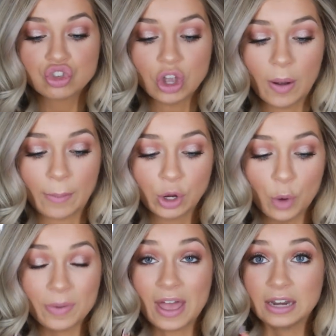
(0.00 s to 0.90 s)
so I'm going to
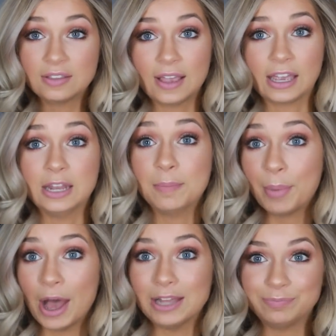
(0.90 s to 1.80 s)
open that in a second,
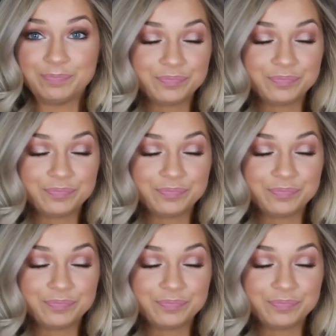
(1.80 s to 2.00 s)
but